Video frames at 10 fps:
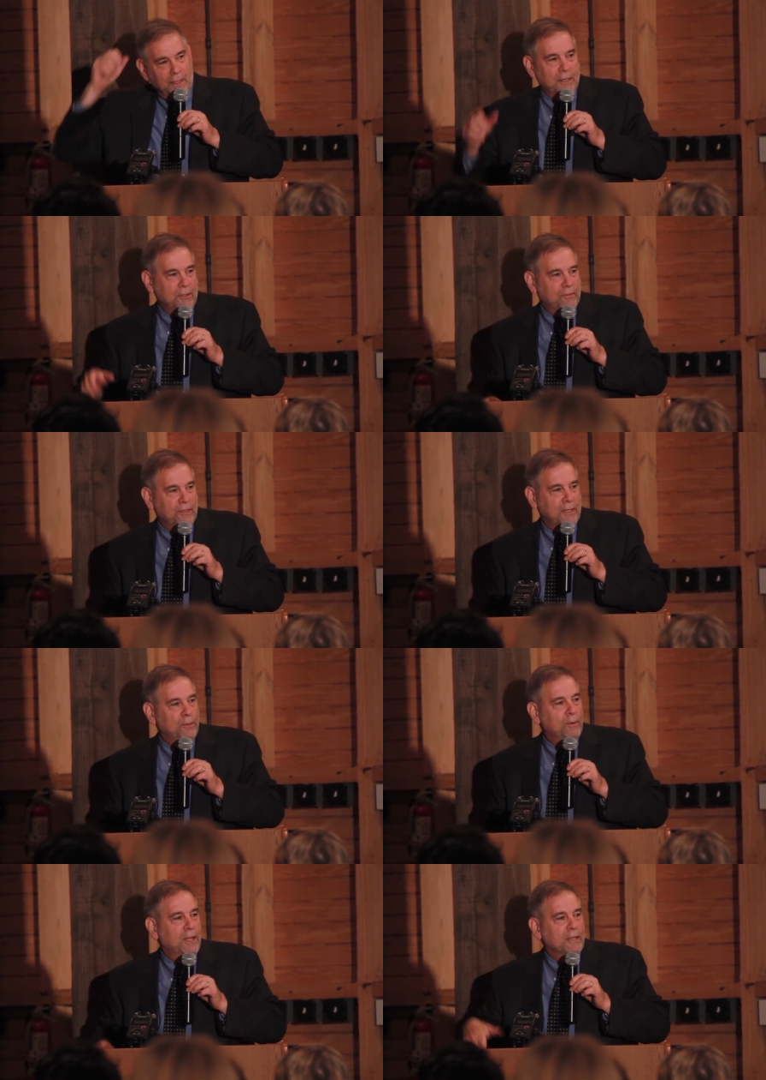and he's saying,
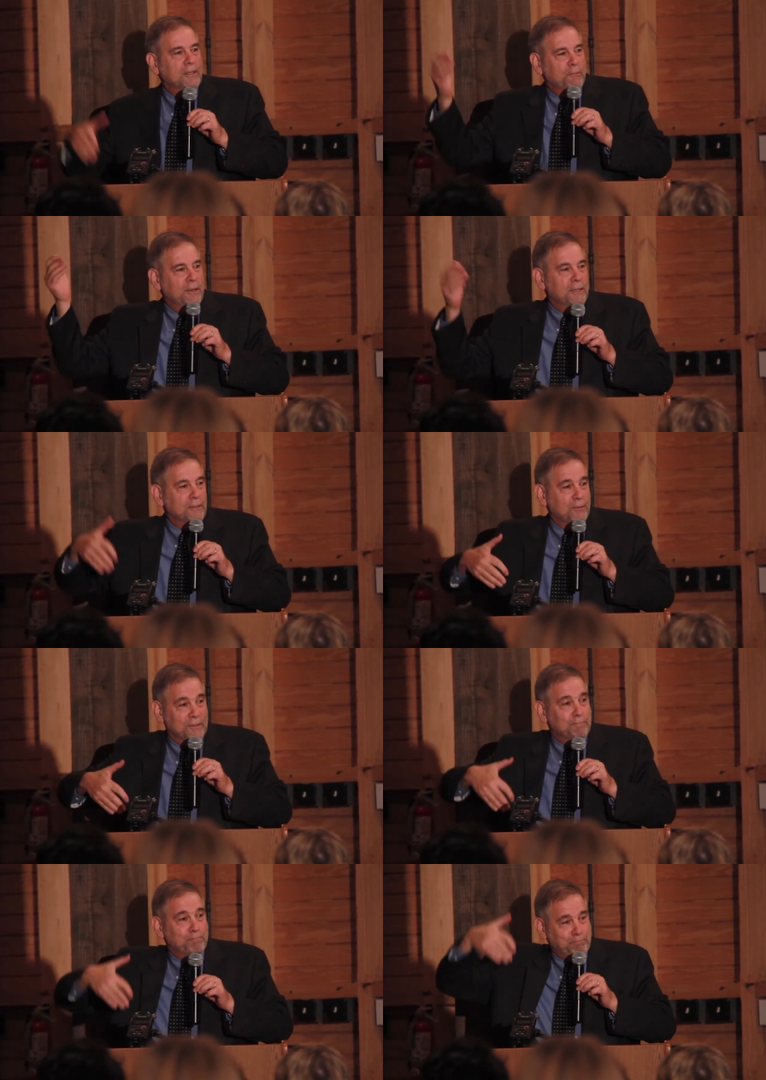"Who the hell can read
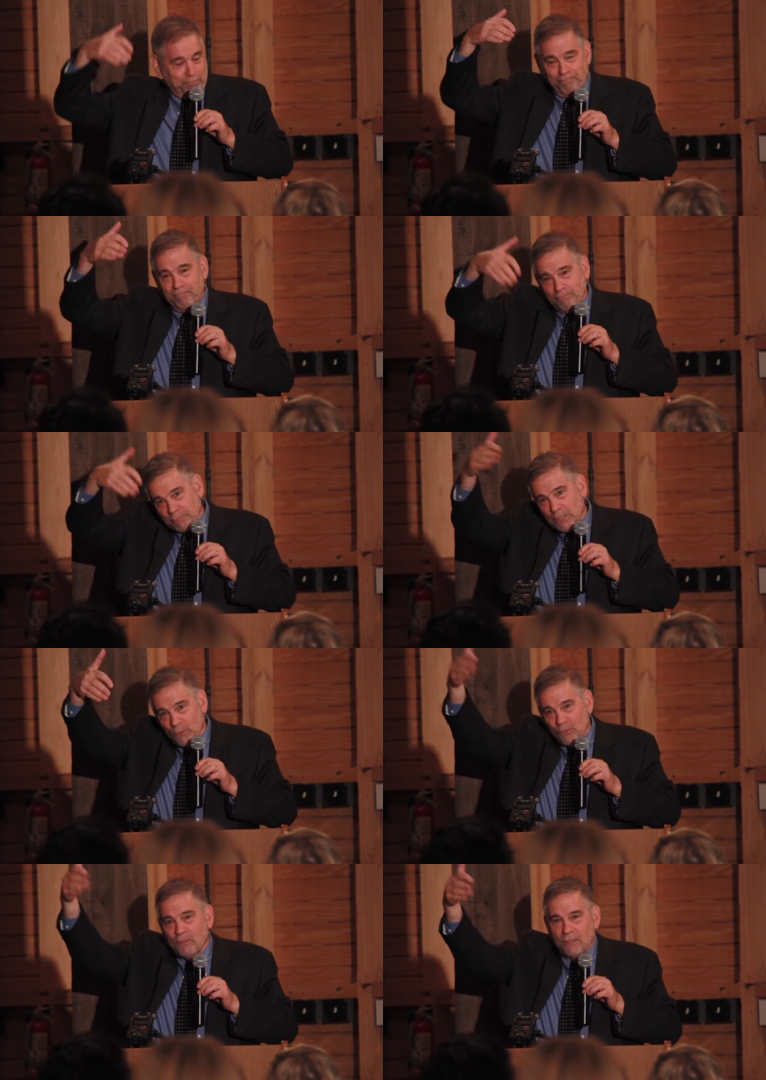this?" He
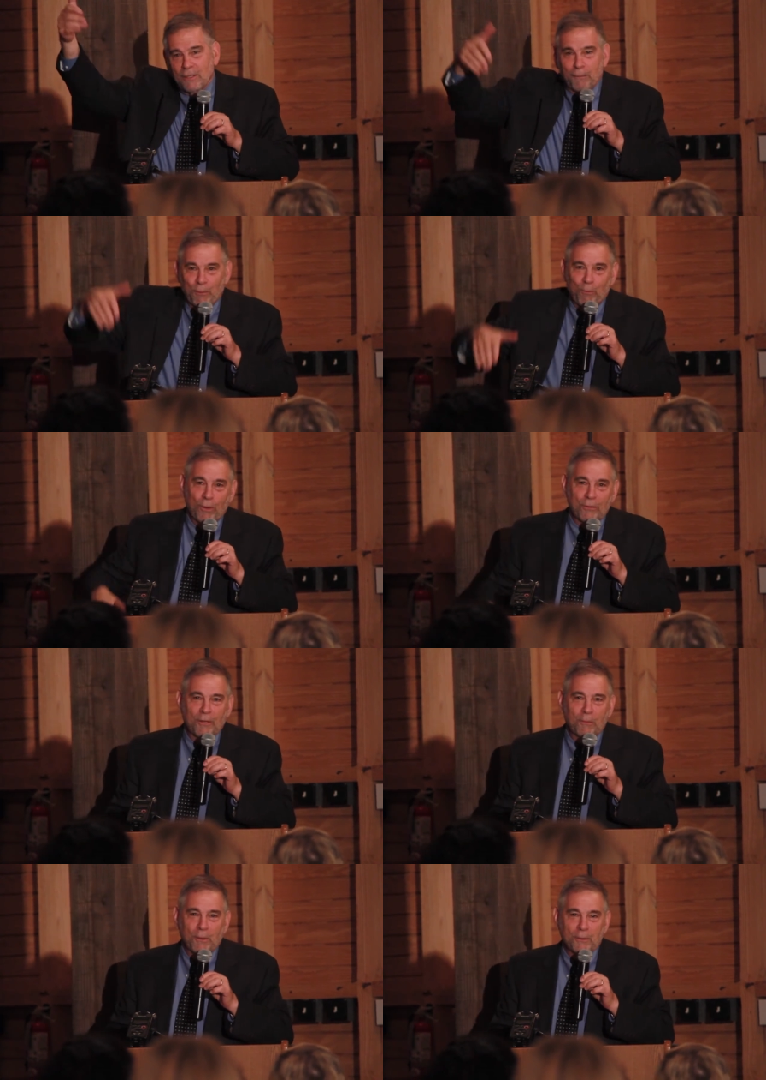used a number of
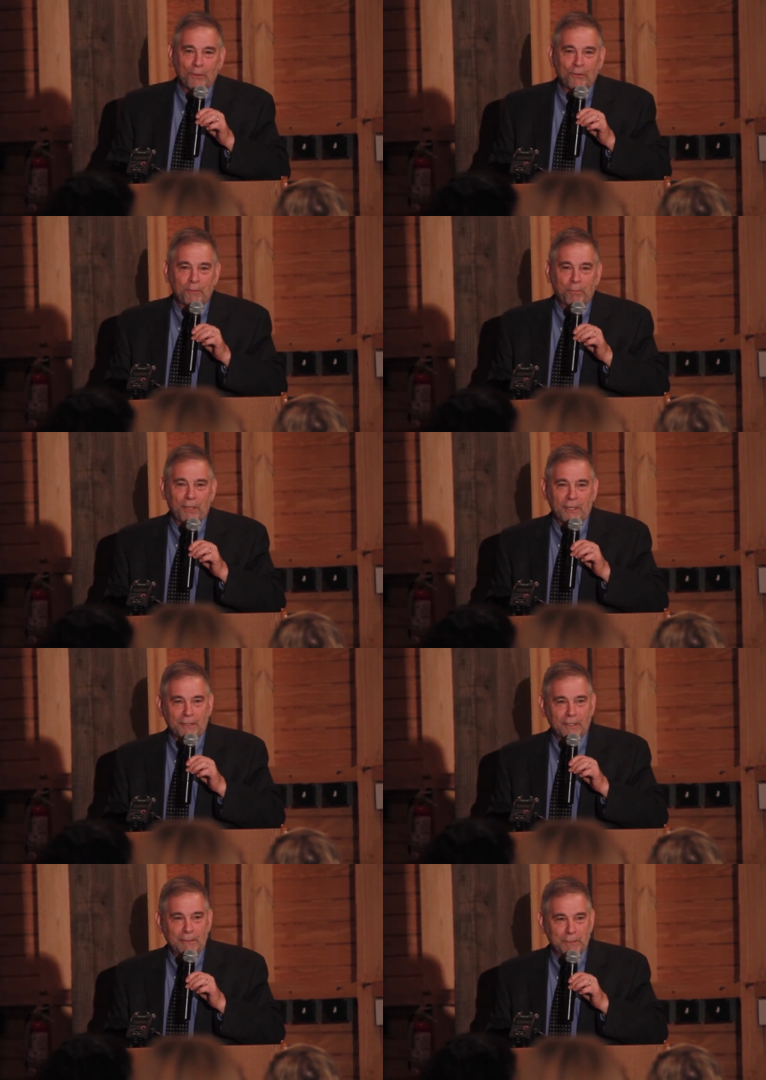words I won't use in polite
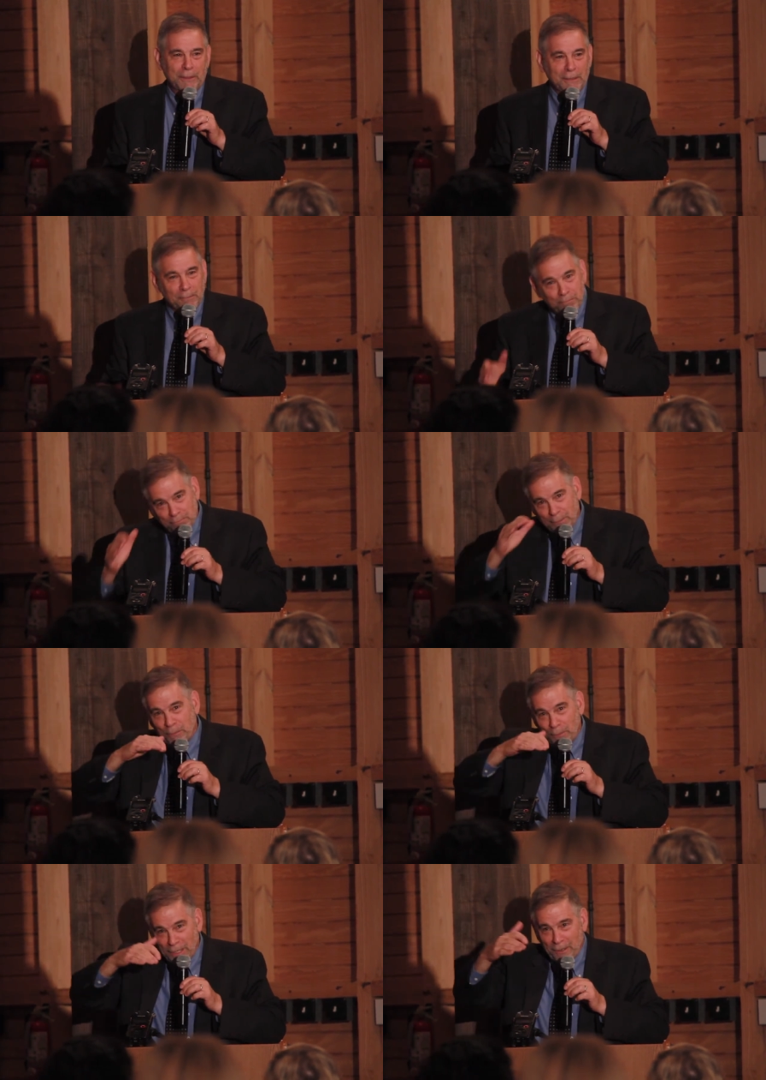company.
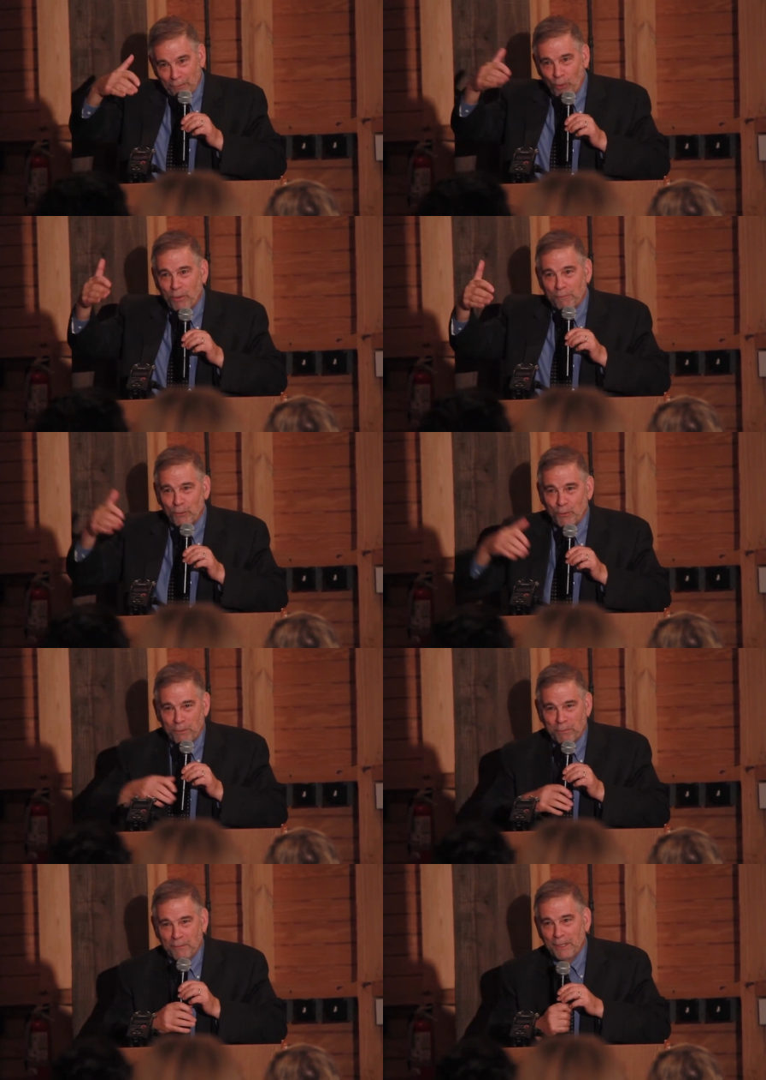Maybe not all of you
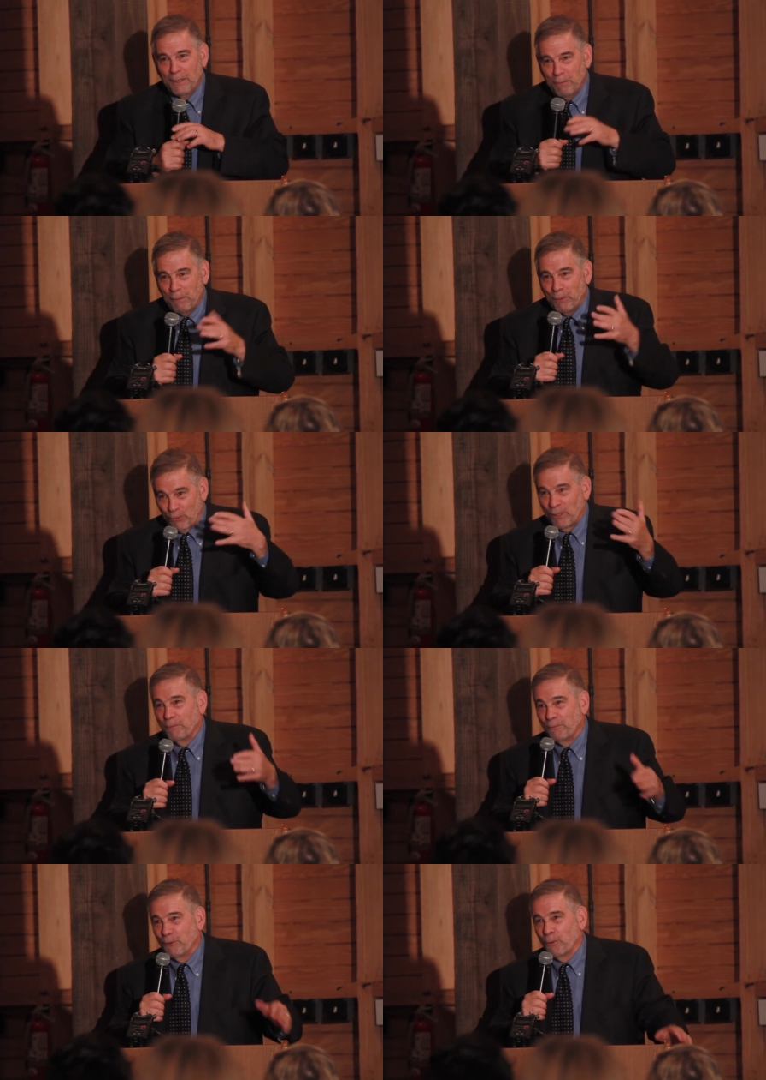are. Maybe
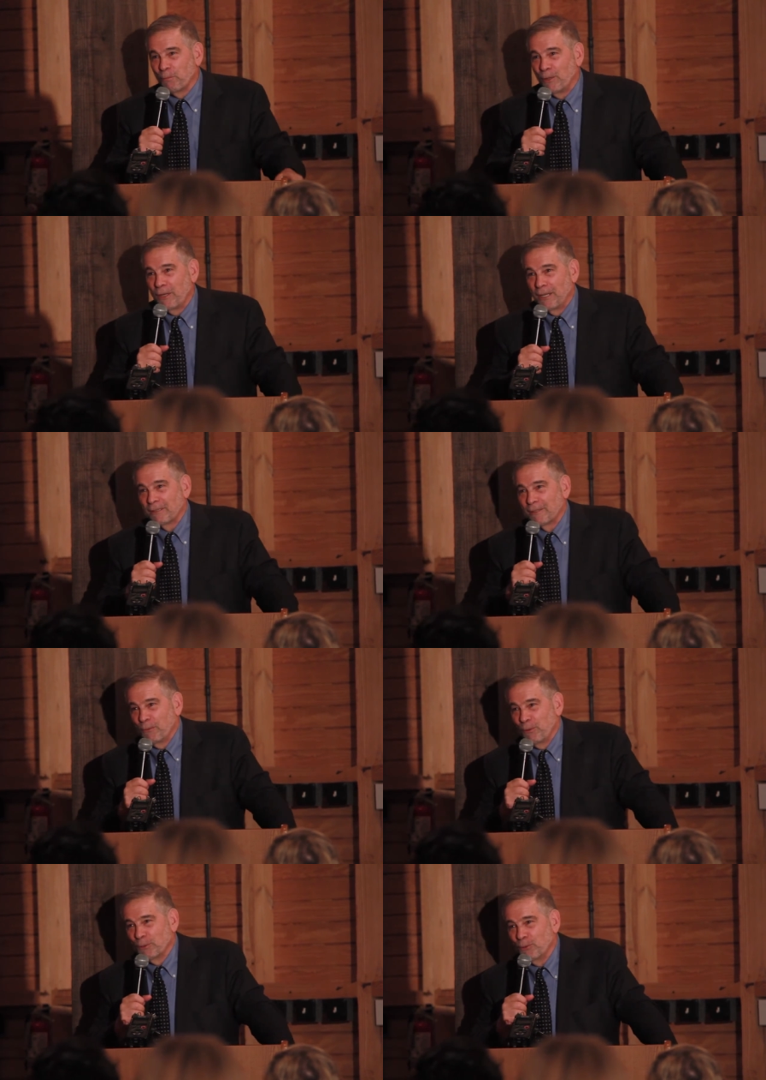some of you are polite. I
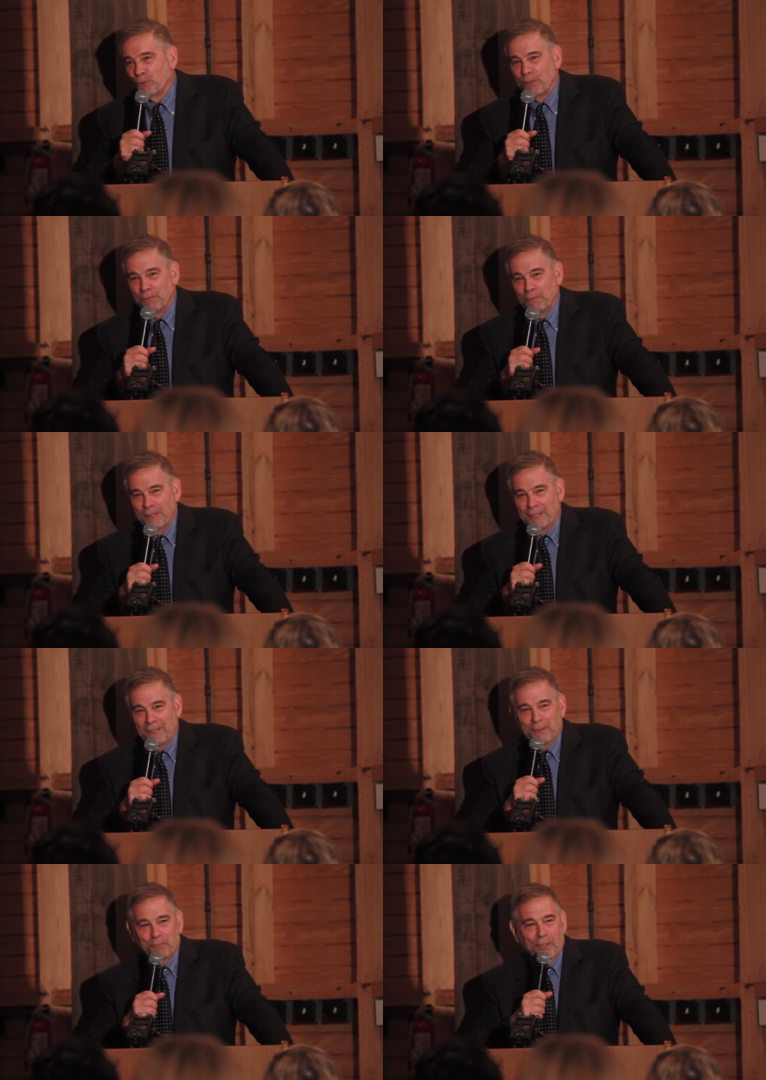won't use them in,
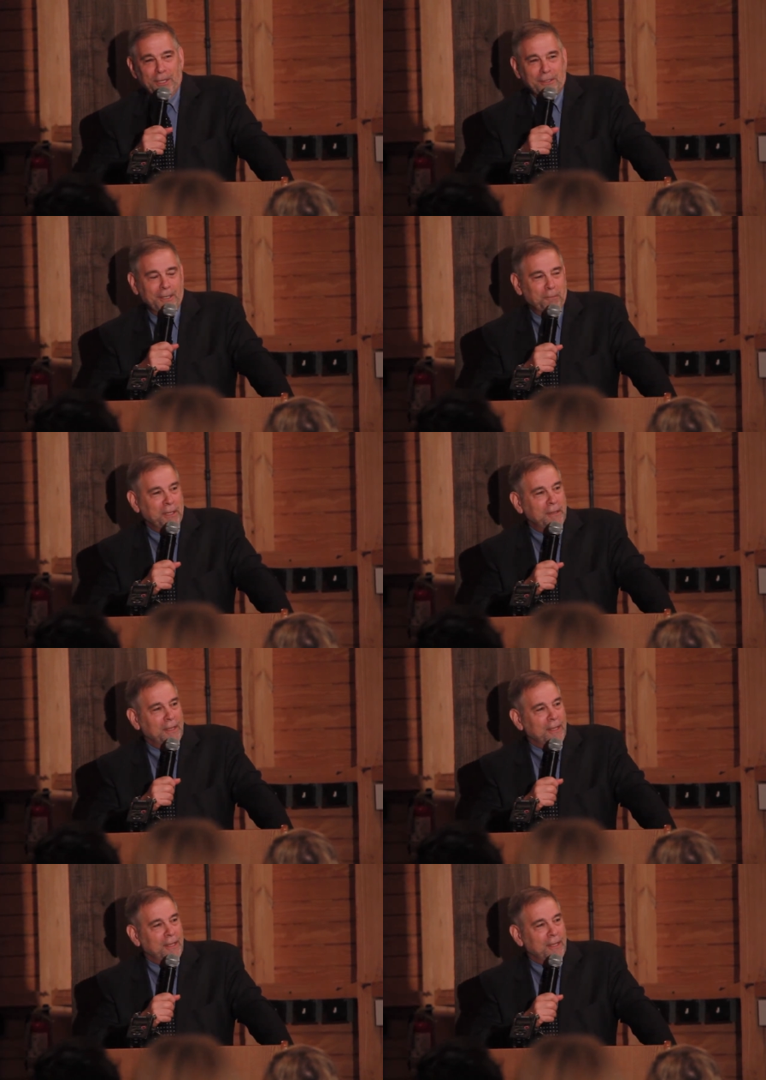in polite company.